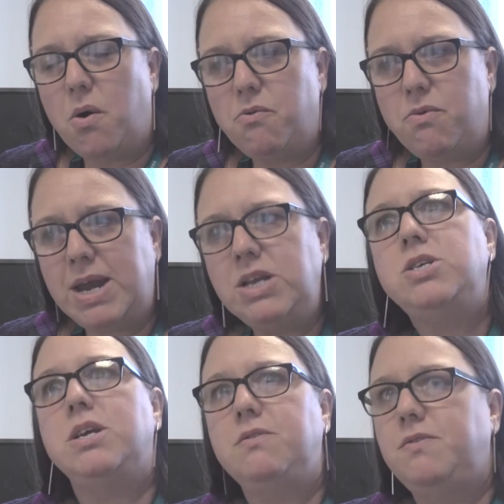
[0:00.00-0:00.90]

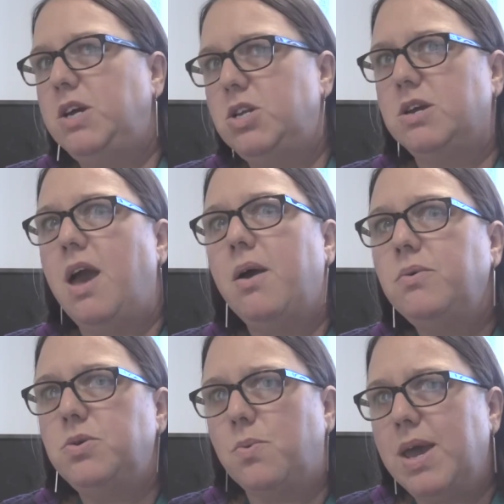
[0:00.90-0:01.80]
arranging for you to
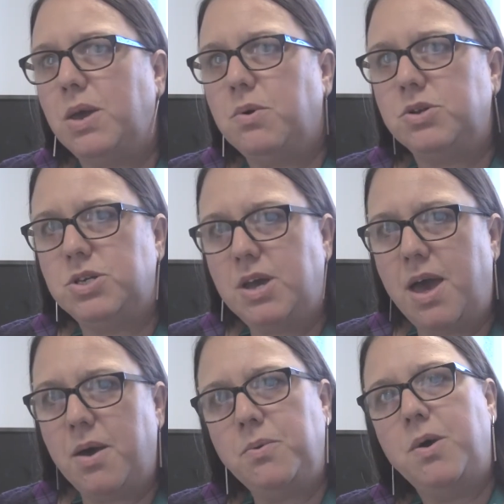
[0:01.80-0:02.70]
go to where you want to
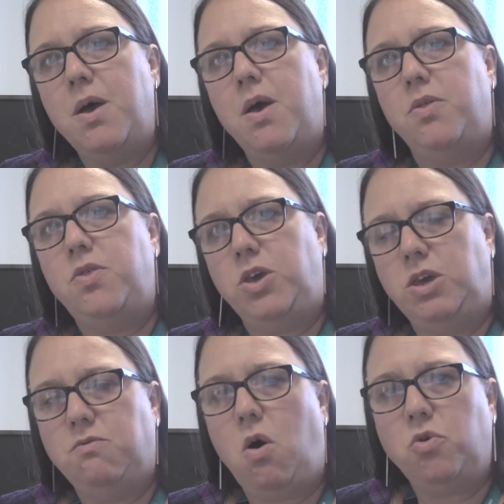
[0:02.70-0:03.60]
go, that
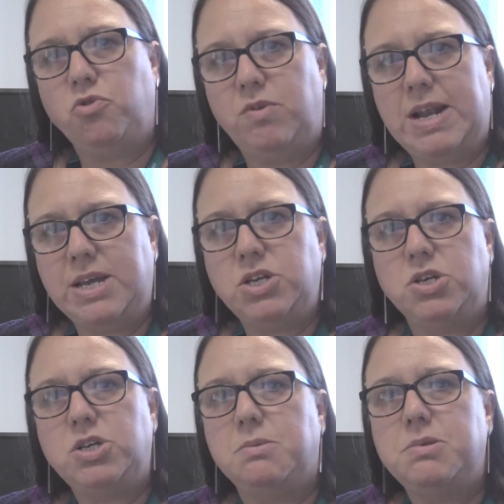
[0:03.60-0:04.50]
you've got good
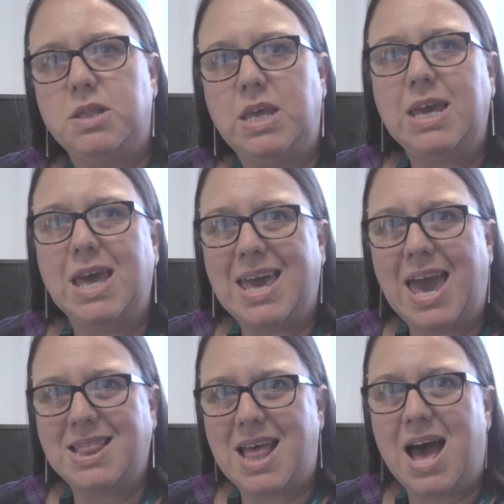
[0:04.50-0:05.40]
relationships and that you can
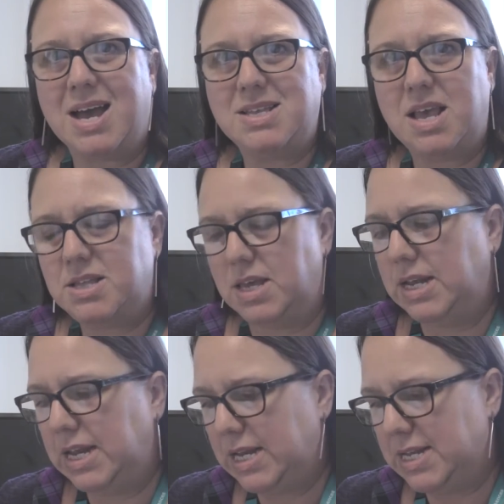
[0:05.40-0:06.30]
gain that access that
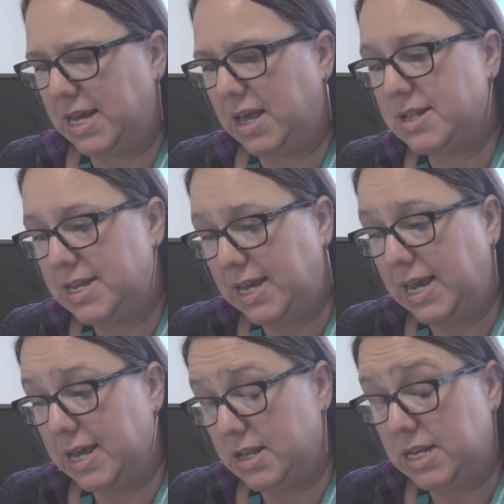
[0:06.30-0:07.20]
you need to, to
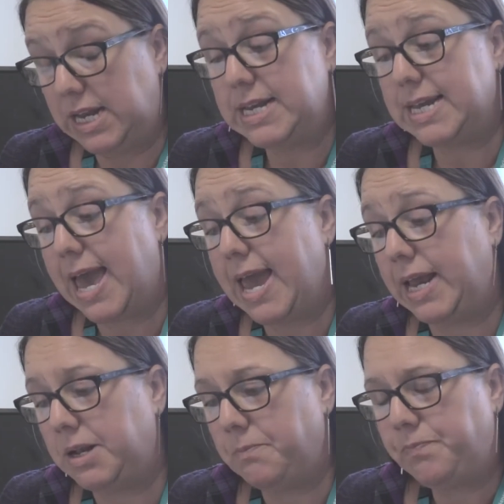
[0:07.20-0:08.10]
you, you need to
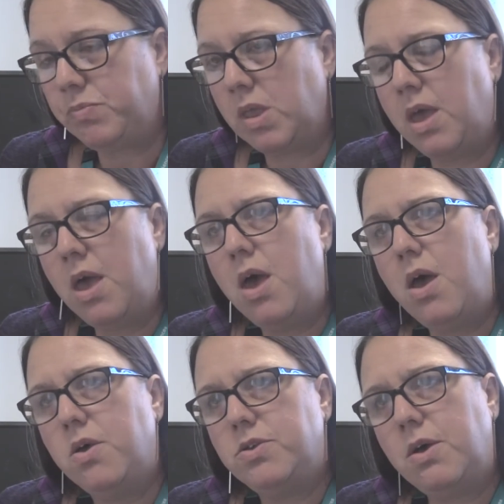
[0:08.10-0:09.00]
gain.
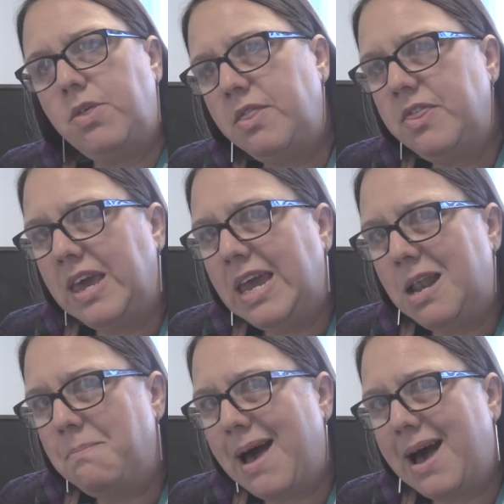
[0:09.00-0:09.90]
So then
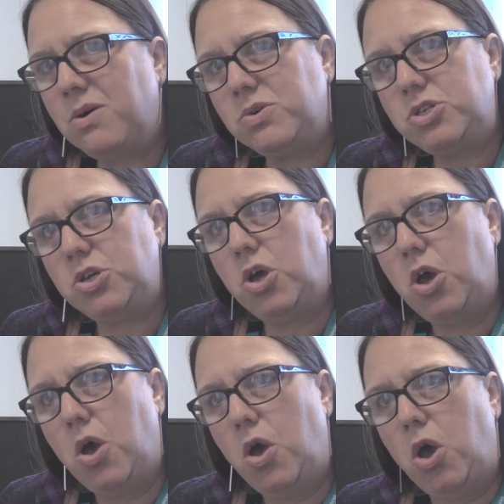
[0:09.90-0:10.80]
thinking about
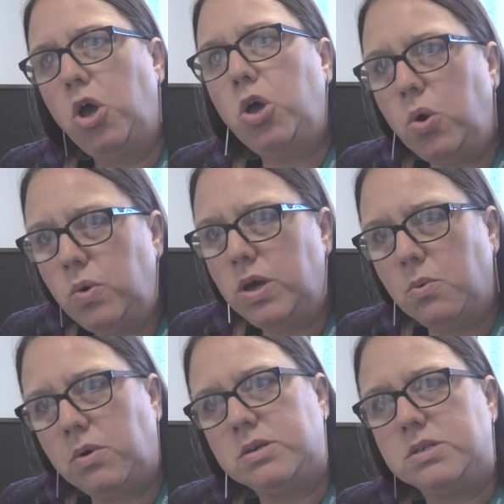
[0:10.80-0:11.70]
who
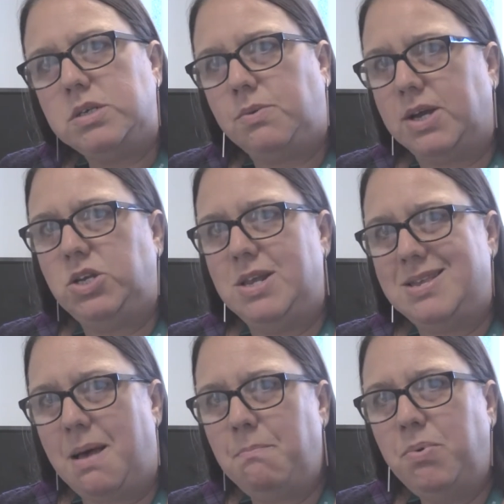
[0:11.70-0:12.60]
you want to actually
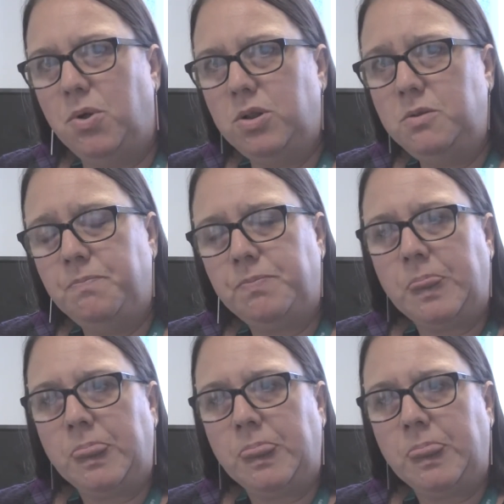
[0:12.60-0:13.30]
sample.